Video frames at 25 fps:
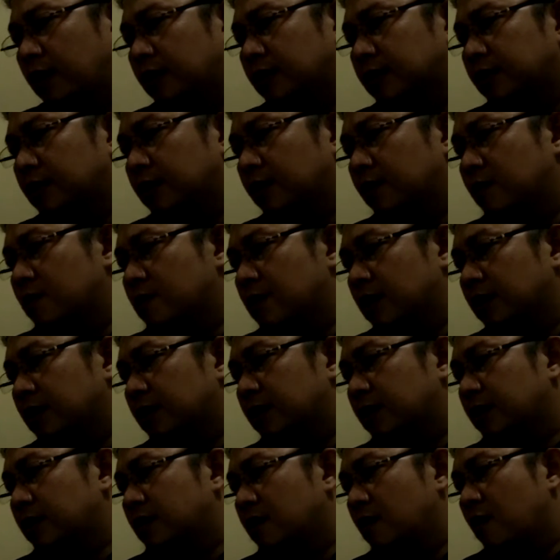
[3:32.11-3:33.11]
has a
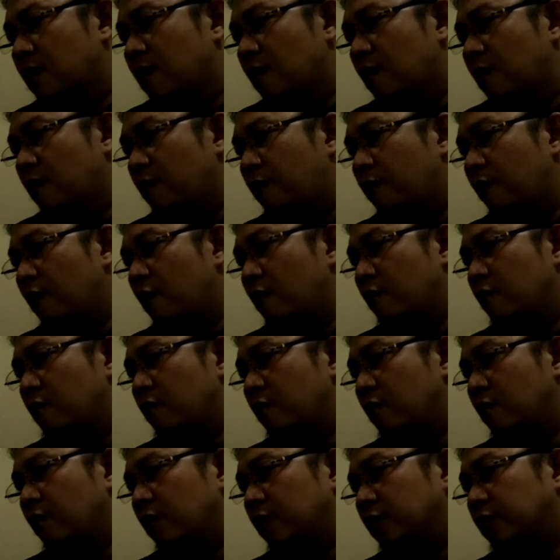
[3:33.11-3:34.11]
water flow
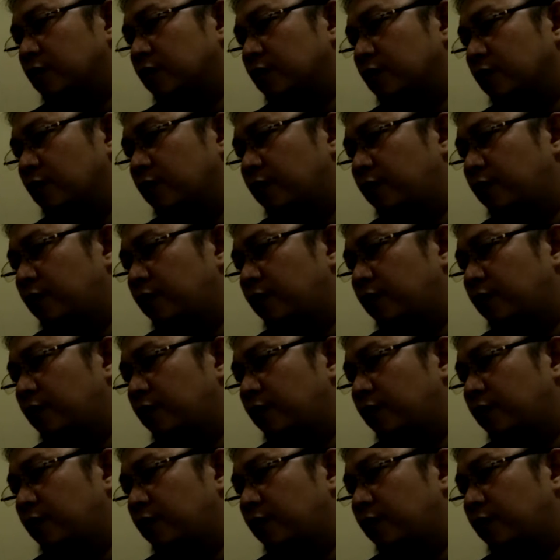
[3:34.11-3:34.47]
was